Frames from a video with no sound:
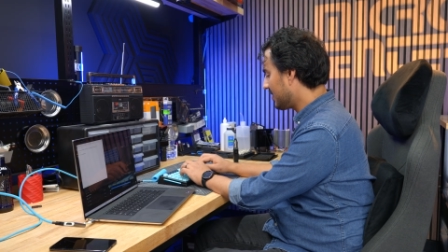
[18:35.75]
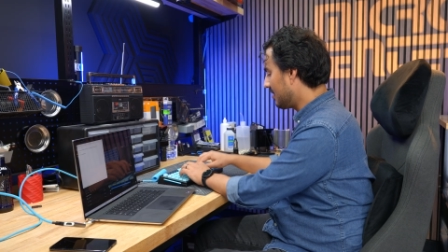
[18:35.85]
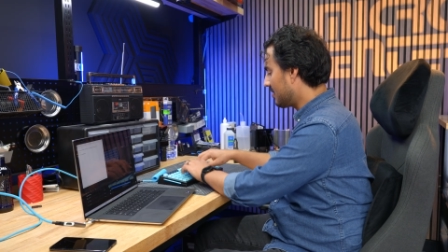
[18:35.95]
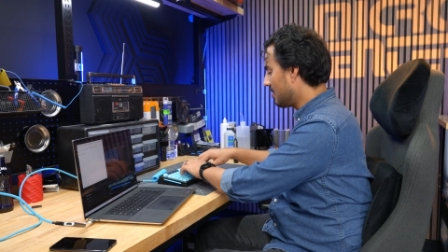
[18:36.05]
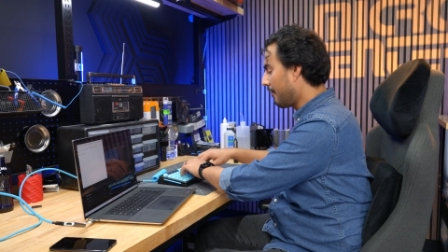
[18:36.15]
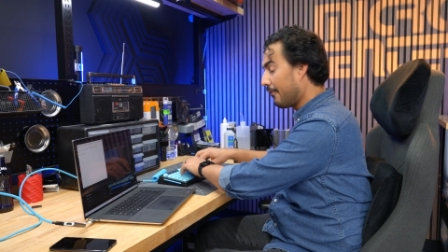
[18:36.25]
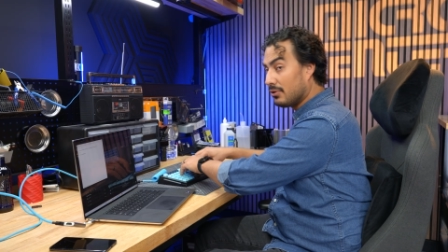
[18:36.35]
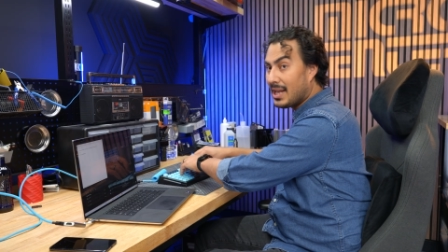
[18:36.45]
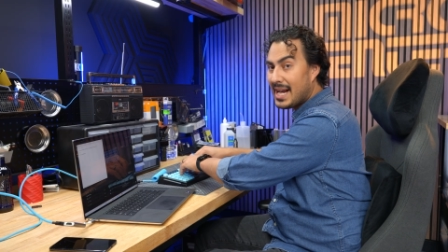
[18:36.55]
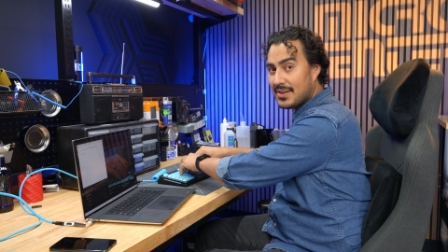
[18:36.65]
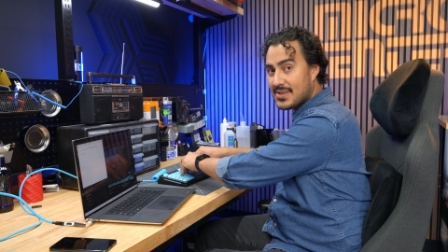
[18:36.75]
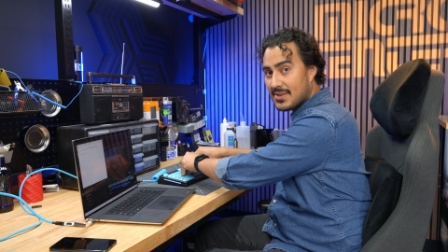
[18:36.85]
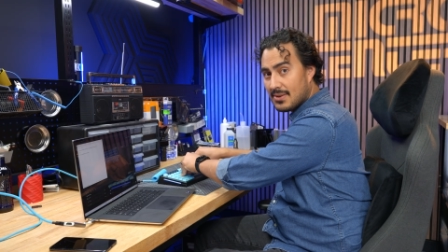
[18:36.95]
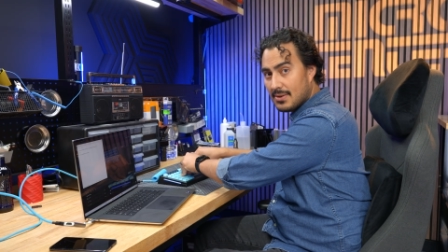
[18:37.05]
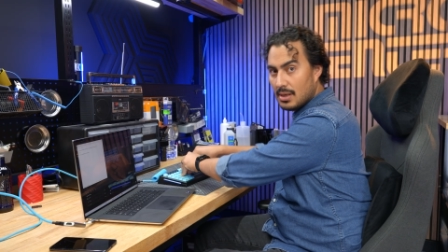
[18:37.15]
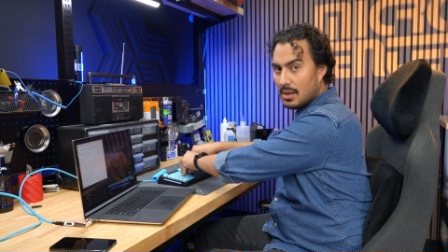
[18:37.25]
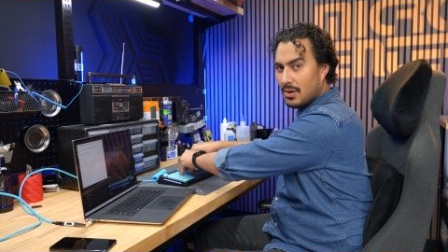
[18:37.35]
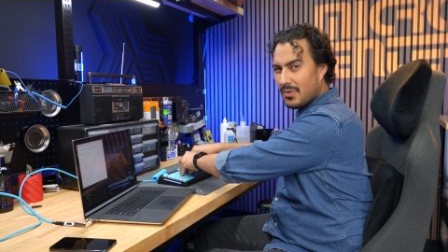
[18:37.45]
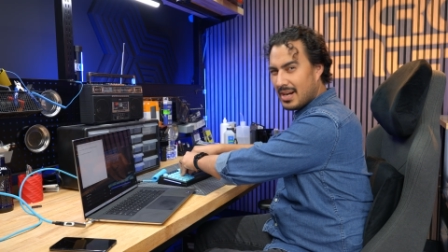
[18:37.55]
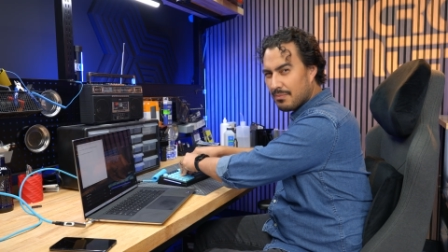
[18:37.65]
There's no flex
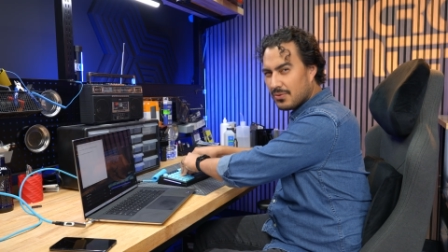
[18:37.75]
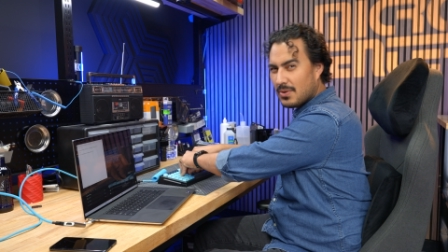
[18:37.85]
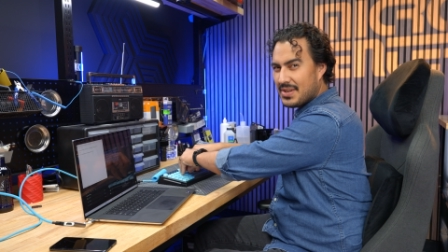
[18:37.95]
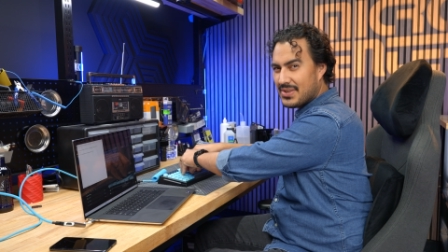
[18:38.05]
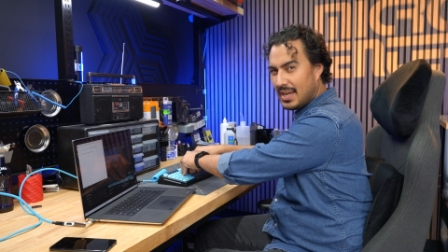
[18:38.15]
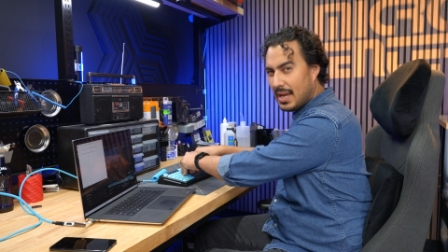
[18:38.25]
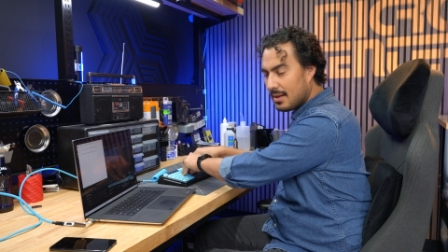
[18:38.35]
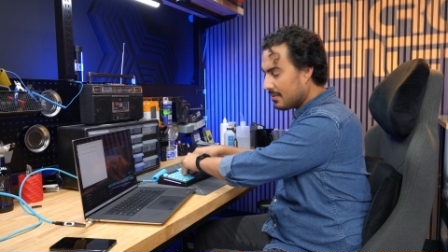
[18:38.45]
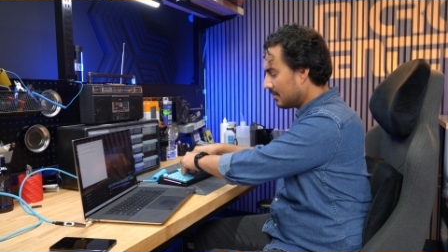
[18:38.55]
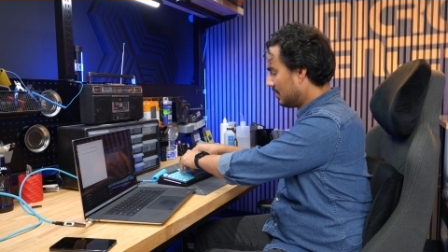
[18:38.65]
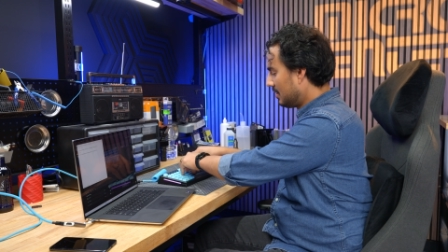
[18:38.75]
when I'm pressing in.